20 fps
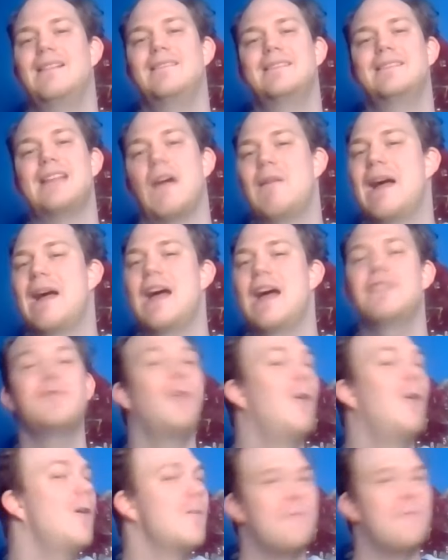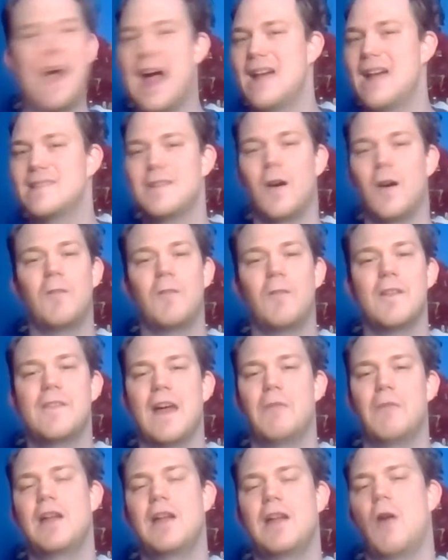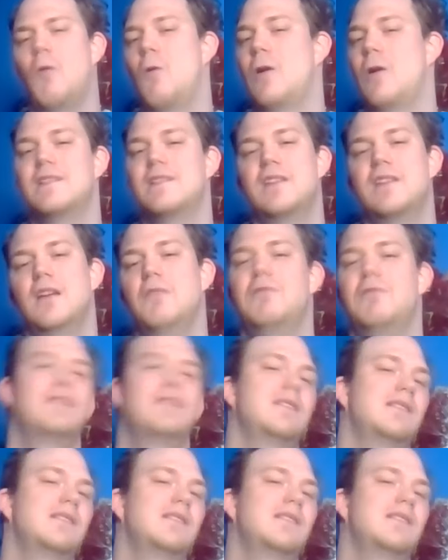Now, after all that's over, then we go on to